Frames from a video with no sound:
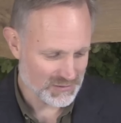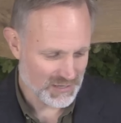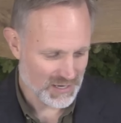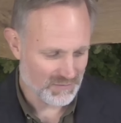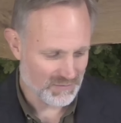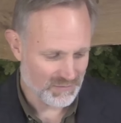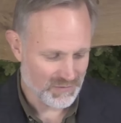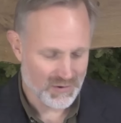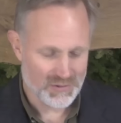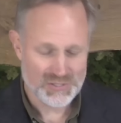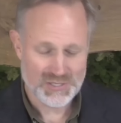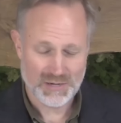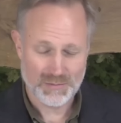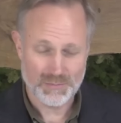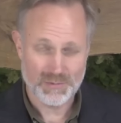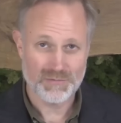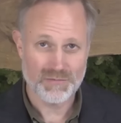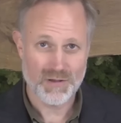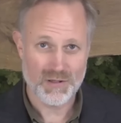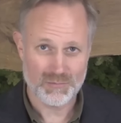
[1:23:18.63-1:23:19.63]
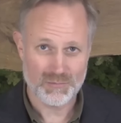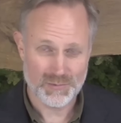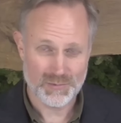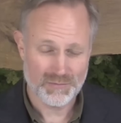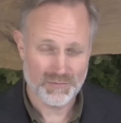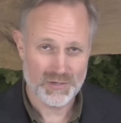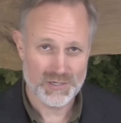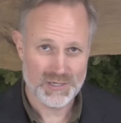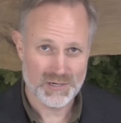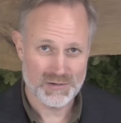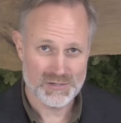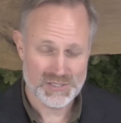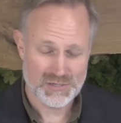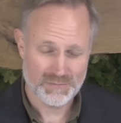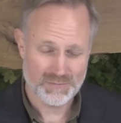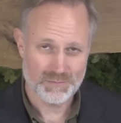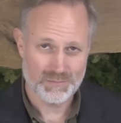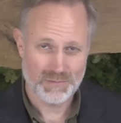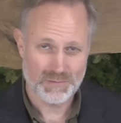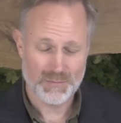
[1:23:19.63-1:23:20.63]
And folks that have been following me for years
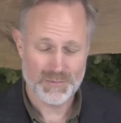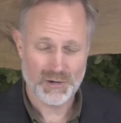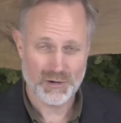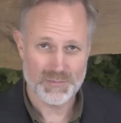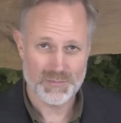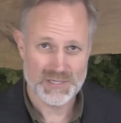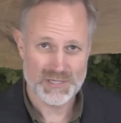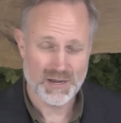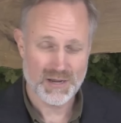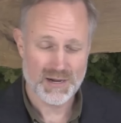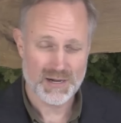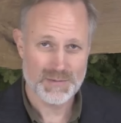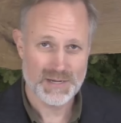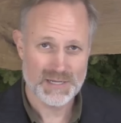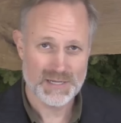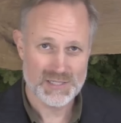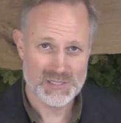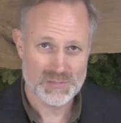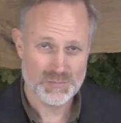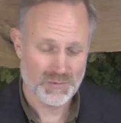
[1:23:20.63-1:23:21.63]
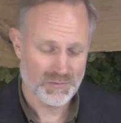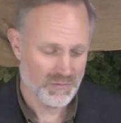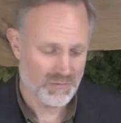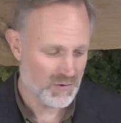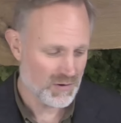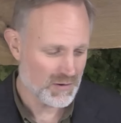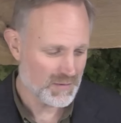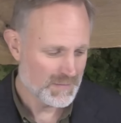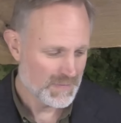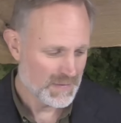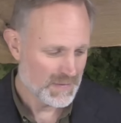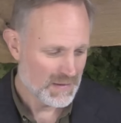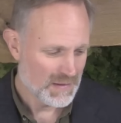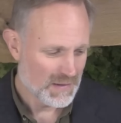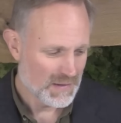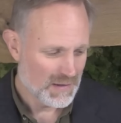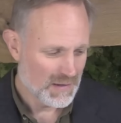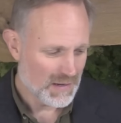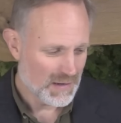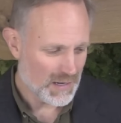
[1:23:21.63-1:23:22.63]
have probably heard me talk about this before.
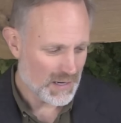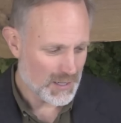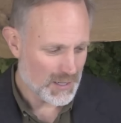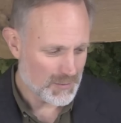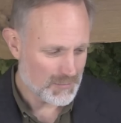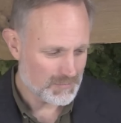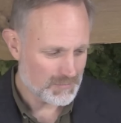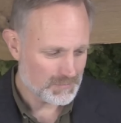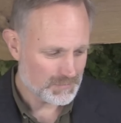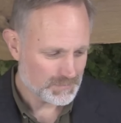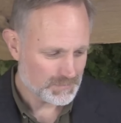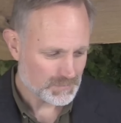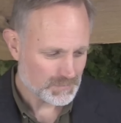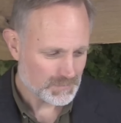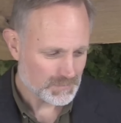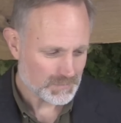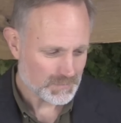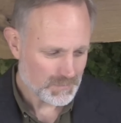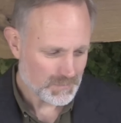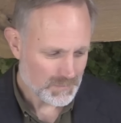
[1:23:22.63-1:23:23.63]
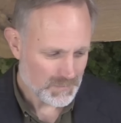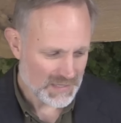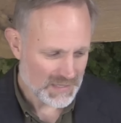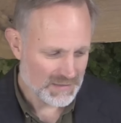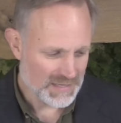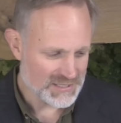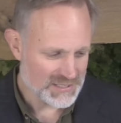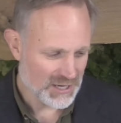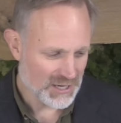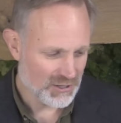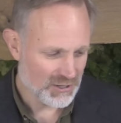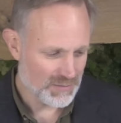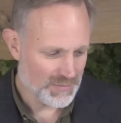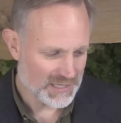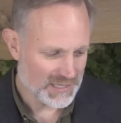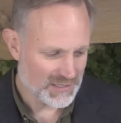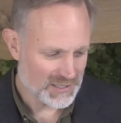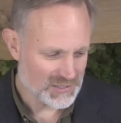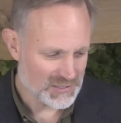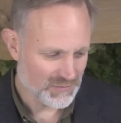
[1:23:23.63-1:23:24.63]
Lance, I heard
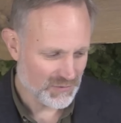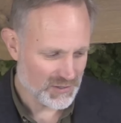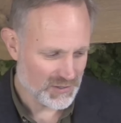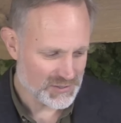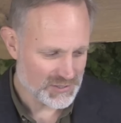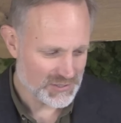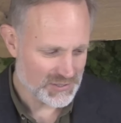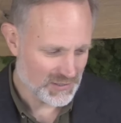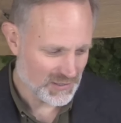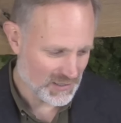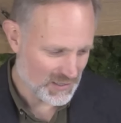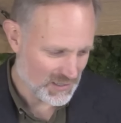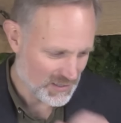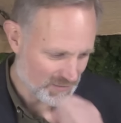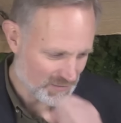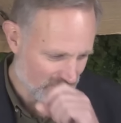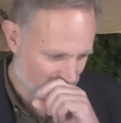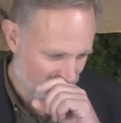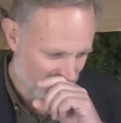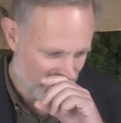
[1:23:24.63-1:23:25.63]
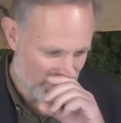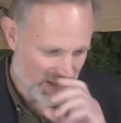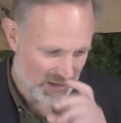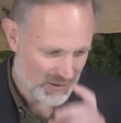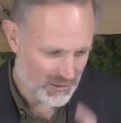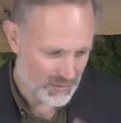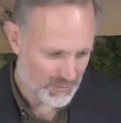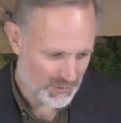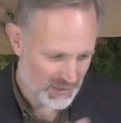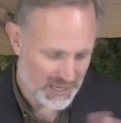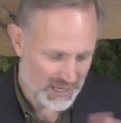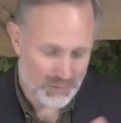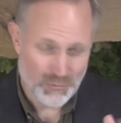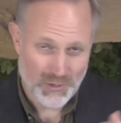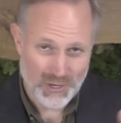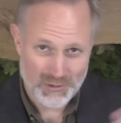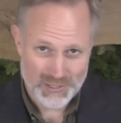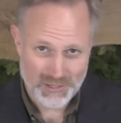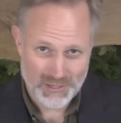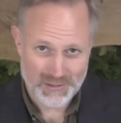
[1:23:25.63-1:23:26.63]
about this first from Malcolm
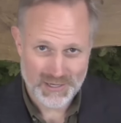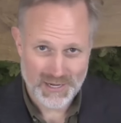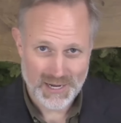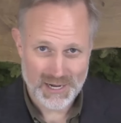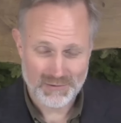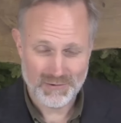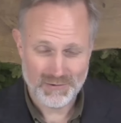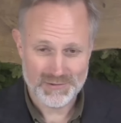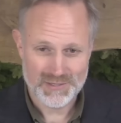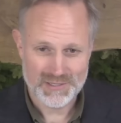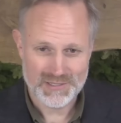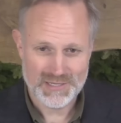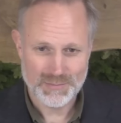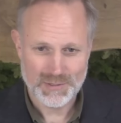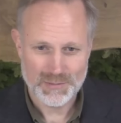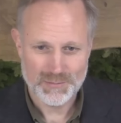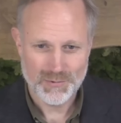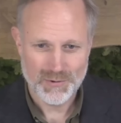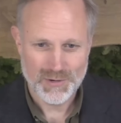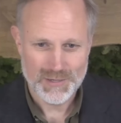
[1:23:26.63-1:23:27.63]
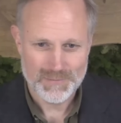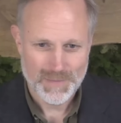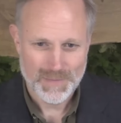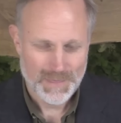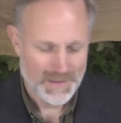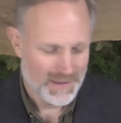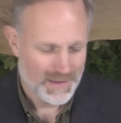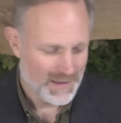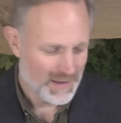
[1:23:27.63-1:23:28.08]
Gladwell, the guy who wrote The Tipping Point.